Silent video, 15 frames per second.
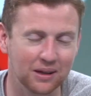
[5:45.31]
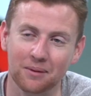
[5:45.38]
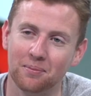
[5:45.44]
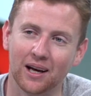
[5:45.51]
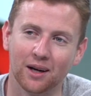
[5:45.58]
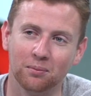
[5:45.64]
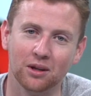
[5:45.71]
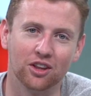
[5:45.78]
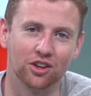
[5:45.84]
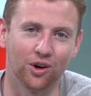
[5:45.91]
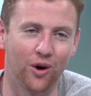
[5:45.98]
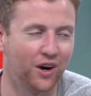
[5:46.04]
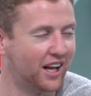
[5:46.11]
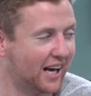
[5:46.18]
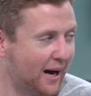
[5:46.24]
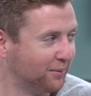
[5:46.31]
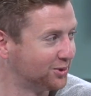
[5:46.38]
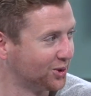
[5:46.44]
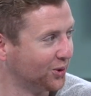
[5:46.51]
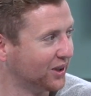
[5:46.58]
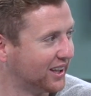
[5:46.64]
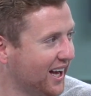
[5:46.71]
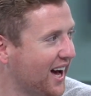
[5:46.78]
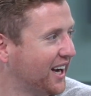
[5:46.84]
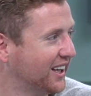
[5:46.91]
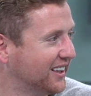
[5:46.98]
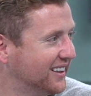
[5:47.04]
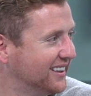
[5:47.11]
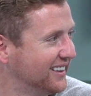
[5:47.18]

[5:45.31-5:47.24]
He better be throwing an absolute cannon.